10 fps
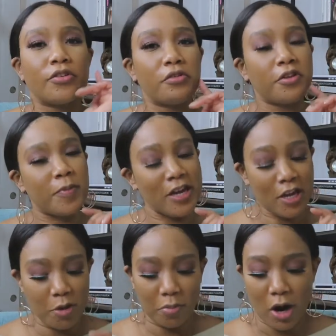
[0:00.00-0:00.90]
So
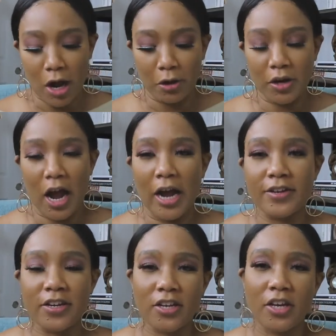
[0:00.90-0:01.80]
speaking of brown, I
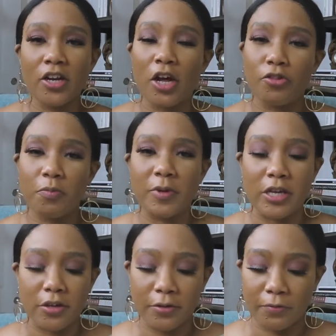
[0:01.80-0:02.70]
did get another
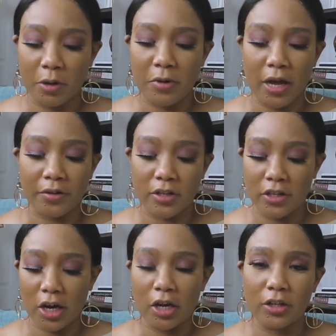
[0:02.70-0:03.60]
piece from Nasty
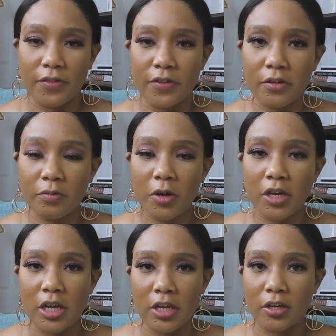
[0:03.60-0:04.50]
Gal, and this
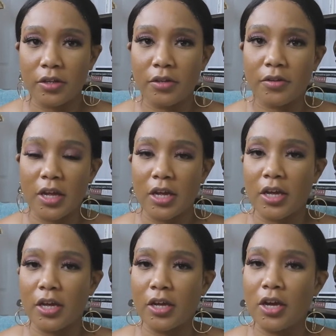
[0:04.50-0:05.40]
one is
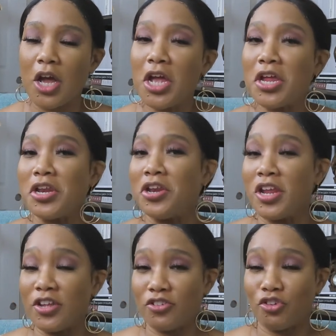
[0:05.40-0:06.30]
a
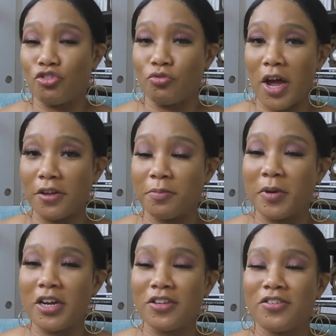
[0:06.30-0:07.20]
knit dress,
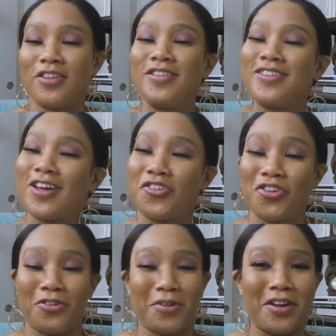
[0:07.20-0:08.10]
but it's in such
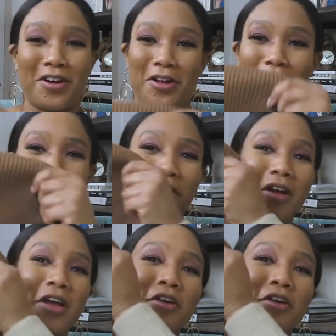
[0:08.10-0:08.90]
a great color.